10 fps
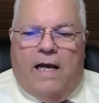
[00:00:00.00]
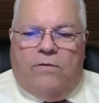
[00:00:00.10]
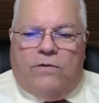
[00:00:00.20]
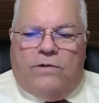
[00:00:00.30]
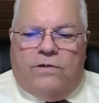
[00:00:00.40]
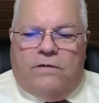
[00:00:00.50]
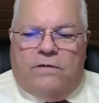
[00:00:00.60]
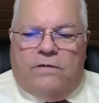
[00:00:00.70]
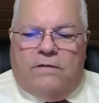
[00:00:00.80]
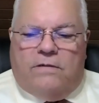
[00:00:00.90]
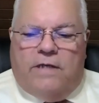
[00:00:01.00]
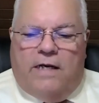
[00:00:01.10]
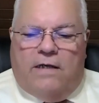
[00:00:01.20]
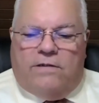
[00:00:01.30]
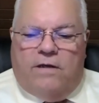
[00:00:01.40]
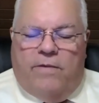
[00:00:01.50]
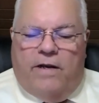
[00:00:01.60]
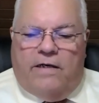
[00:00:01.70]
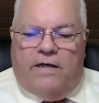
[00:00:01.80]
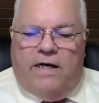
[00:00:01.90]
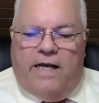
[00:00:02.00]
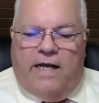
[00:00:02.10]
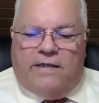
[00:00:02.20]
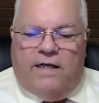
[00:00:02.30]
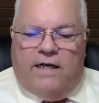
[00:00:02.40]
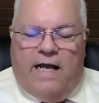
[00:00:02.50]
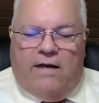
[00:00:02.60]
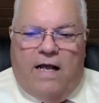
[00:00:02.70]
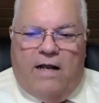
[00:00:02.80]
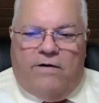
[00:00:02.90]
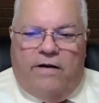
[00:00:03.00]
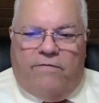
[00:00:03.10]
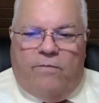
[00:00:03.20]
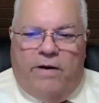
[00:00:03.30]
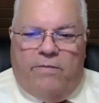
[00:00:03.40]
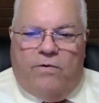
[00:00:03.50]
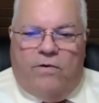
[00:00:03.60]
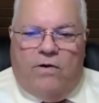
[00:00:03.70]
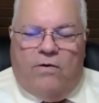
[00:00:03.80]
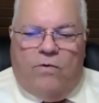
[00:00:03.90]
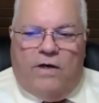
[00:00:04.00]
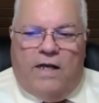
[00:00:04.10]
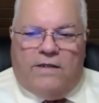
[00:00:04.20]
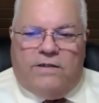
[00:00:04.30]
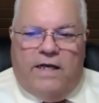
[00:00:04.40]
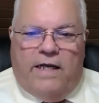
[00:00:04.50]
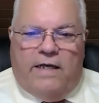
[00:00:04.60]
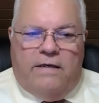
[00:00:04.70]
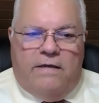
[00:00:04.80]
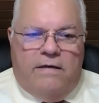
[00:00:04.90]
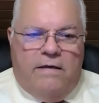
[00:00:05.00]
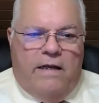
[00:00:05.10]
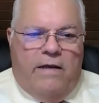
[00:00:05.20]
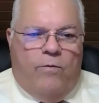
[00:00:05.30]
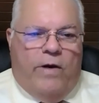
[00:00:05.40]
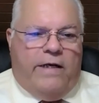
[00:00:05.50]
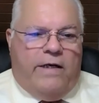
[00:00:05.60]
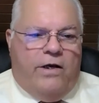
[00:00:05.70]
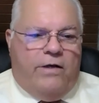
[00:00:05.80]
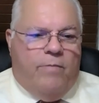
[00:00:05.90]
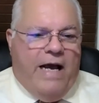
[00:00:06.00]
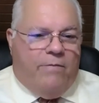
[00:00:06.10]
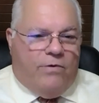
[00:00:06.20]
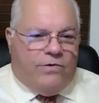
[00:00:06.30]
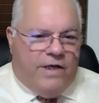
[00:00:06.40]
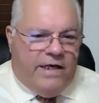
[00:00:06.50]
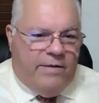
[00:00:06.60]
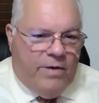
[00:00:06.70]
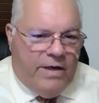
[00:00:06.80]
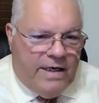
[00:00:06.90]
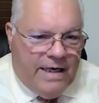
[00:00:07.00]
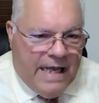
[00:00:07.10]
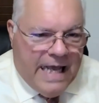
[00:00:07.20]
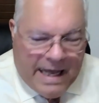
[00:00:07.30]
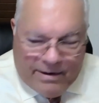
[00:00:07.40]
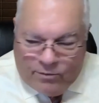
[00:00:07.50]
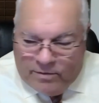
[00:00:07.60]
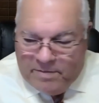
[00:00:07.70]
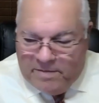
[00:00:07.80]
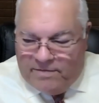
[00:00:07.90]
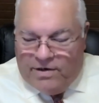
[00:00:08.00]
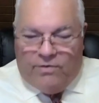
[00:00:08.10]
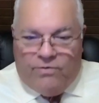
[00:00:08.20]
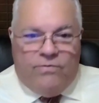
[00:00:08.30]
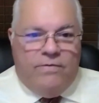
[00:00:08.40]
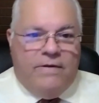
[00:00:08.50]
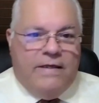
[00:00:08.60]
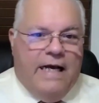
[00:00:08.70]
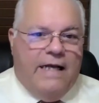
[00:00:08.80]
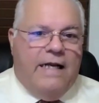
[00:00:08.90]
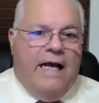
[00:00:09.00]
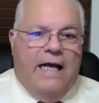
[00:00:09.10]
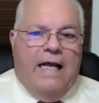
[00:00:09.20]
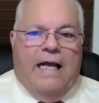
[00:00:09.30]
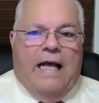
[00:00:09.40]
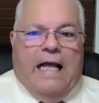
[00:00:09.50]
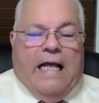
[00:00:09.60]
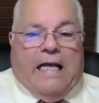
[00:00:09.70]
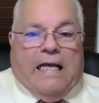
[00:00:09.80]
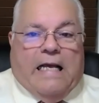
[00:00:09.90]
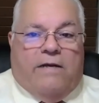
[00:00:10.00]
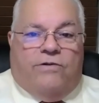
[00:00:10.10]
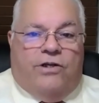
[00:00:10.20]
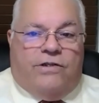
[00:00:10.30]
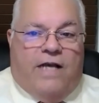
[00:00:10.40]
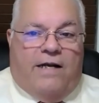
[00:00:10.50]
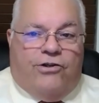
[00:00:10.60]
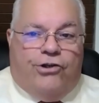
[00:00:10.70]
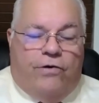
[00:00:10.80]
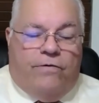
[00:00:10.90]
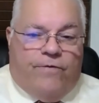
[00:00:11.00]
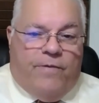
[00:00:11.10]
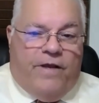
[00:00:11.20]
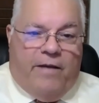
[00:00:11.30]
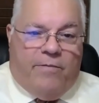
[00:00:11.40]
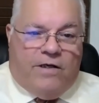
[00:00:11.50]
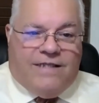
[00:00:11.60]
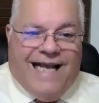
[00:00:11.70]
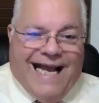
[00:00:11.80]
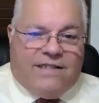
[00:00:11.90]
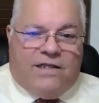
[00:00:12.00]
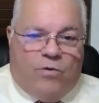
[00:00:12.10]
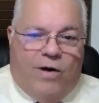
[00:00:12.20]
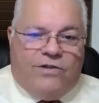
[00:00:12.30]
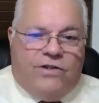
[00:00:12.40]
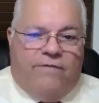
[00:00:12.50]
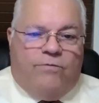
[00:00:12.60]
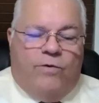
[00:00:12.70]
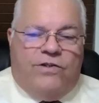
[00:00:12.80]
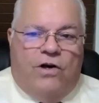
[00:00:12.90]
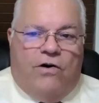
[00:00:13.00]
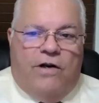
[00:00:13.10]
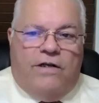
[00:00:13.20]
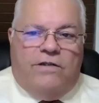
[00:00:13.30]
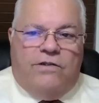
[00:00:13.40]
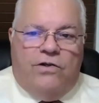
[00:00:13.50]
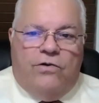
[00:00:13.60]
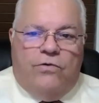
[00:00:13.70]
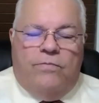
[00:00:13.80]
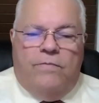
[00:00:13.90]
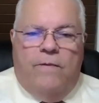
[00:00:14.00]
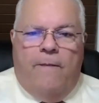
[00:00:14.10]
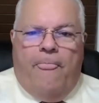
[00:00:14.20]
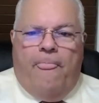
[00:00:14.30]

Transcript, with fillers: I was telling somebody today, I said, I, will never remember all what I said. We had a good Bible study, but I don't, you know, I, it was just kind of shooting from the hip because they asked the question after we started Zoom.